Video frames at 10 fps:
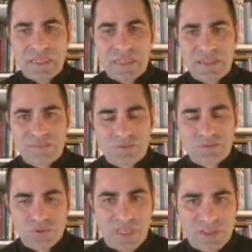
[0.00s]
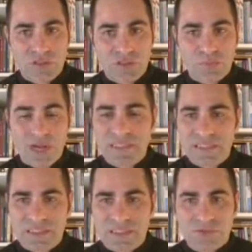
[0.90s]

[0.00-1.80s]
to the practice